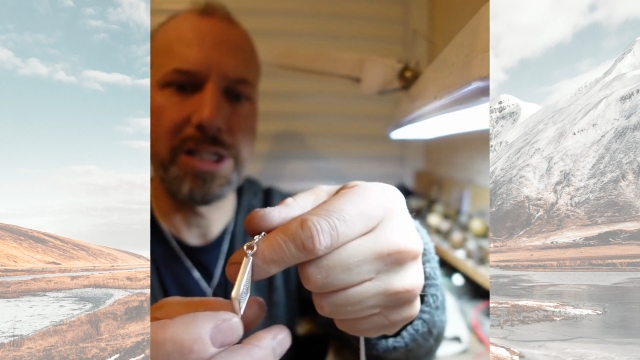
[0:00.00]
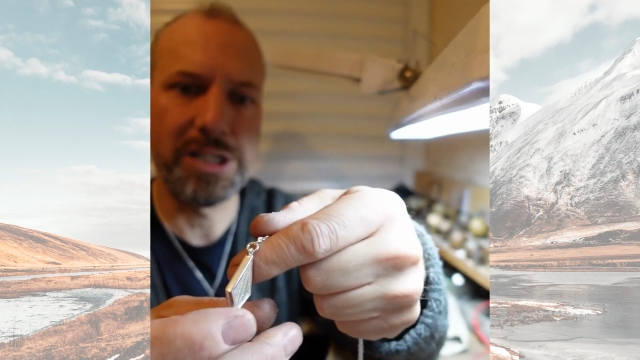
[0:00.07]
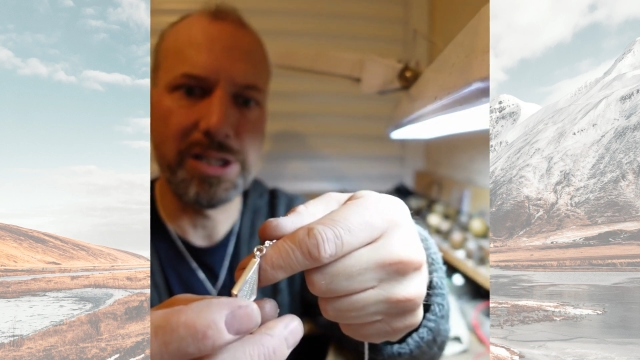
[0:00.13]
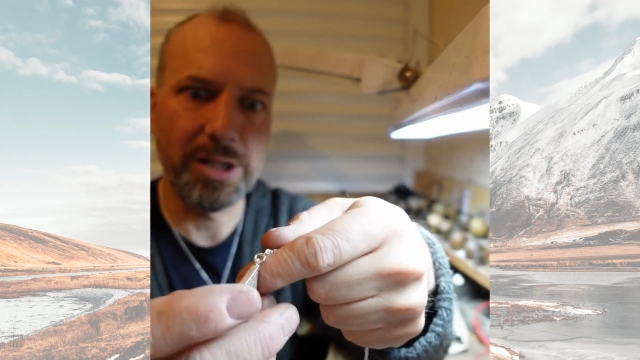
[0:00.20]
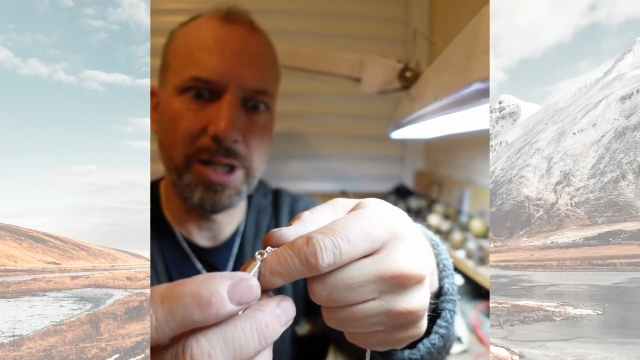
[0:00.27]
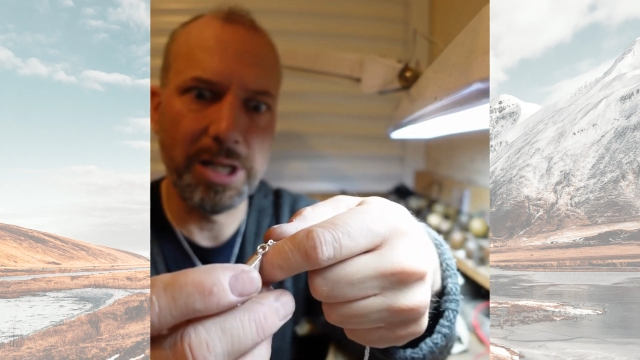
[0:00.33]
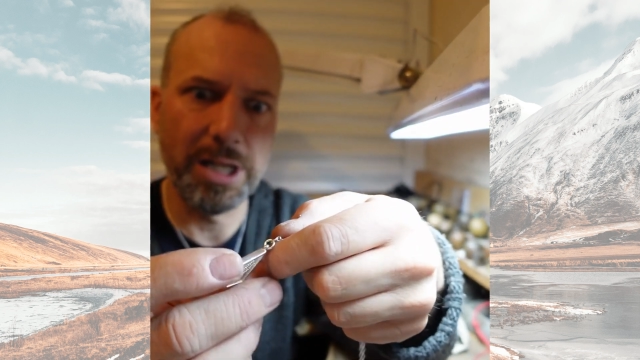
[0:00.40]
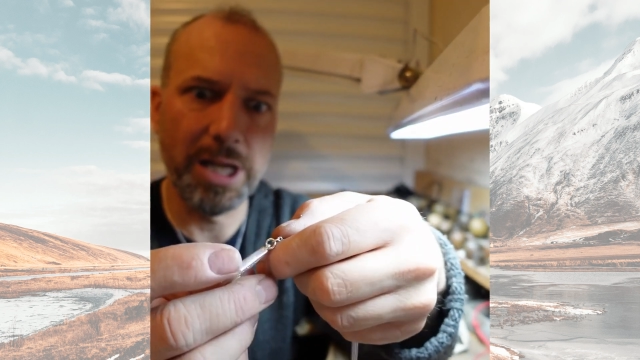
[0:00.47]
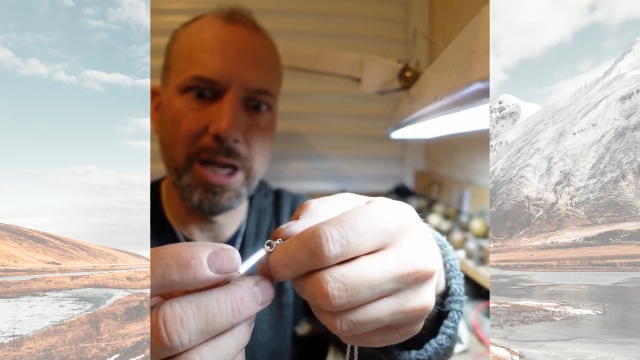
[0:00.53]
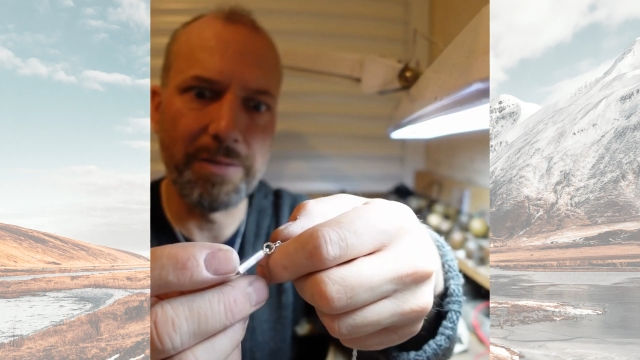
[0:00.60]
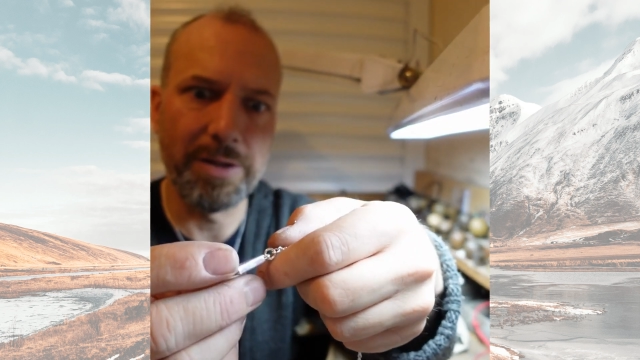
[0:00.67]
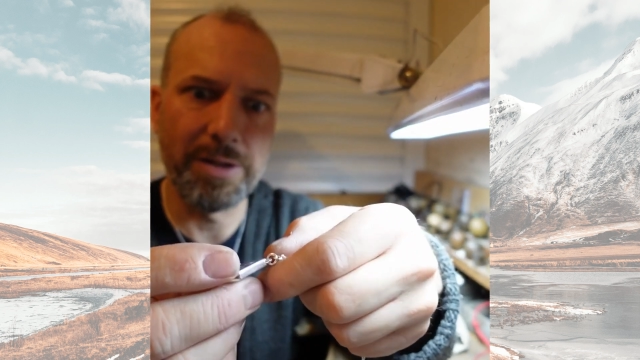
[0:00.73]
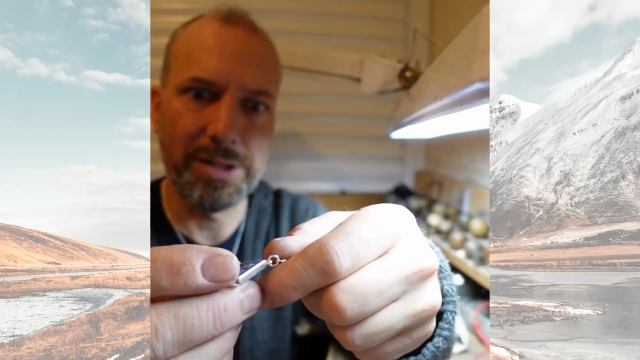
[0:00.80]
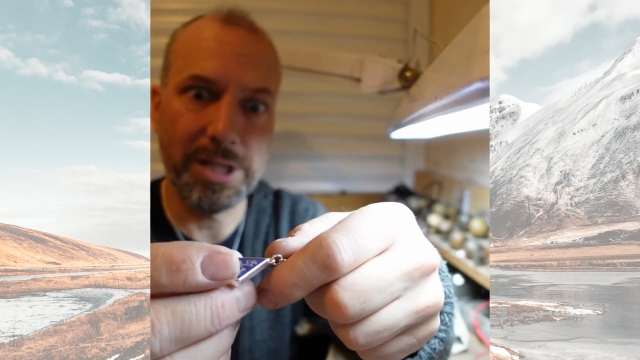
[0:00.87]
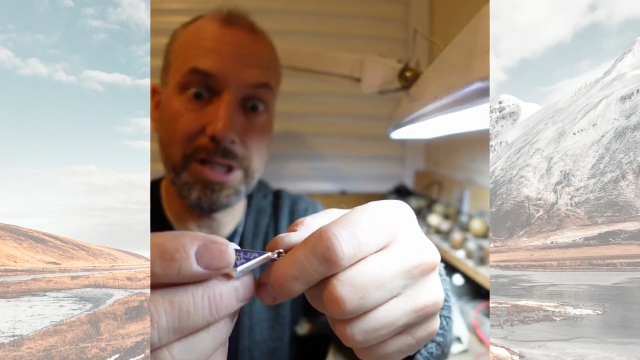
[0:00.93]
slightly
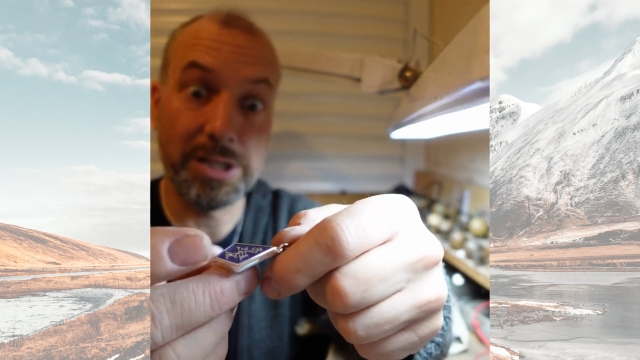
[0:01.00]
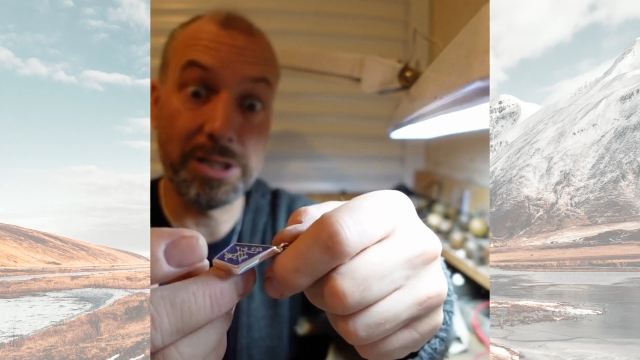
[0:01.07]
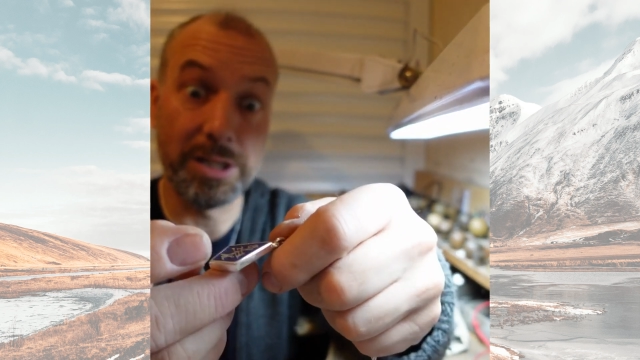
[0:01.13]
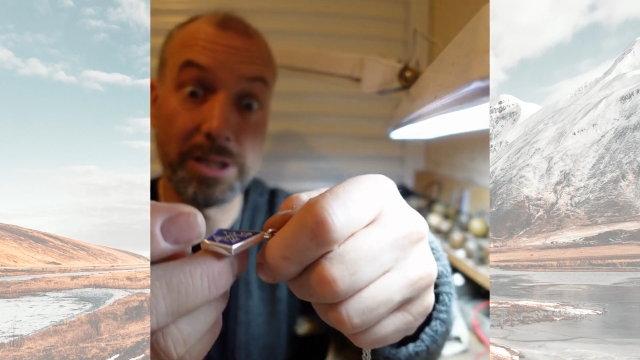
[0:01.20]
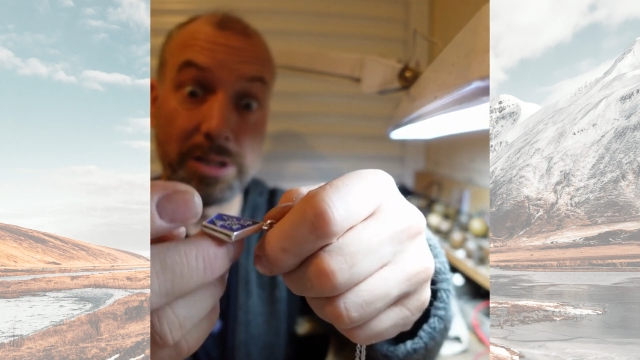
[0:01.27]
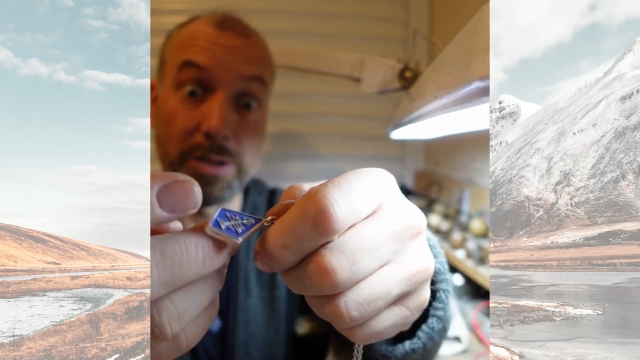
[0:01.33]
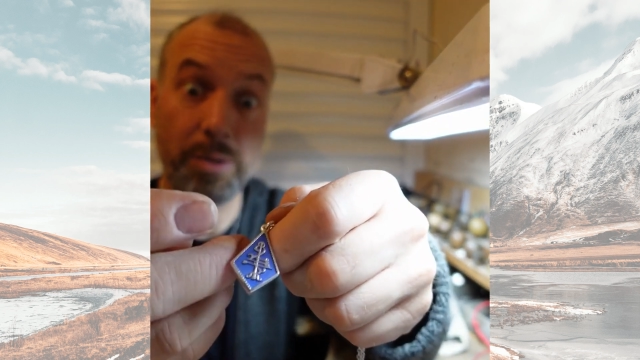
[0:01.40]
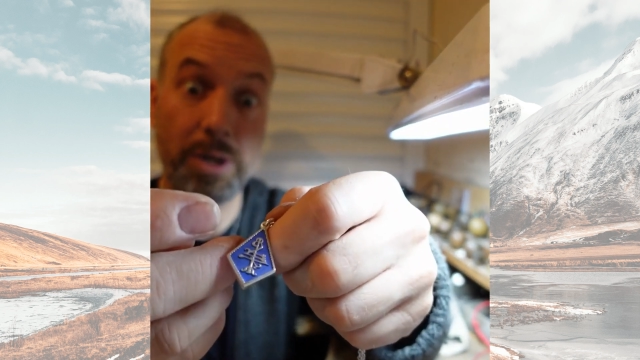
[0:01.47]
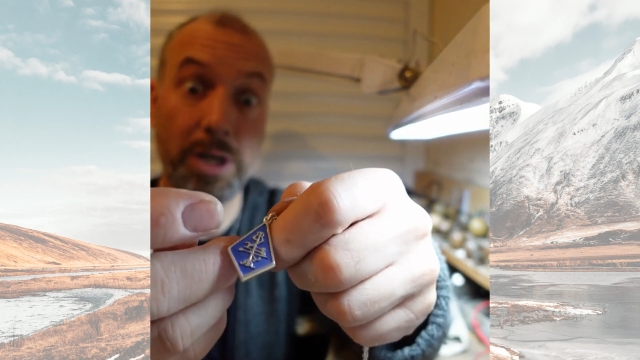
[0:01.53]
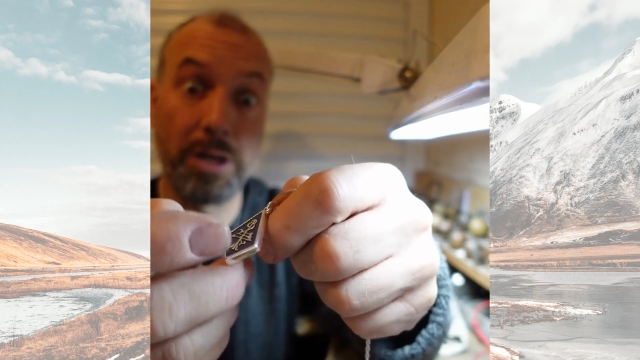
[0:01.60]
heavier, it's actually quite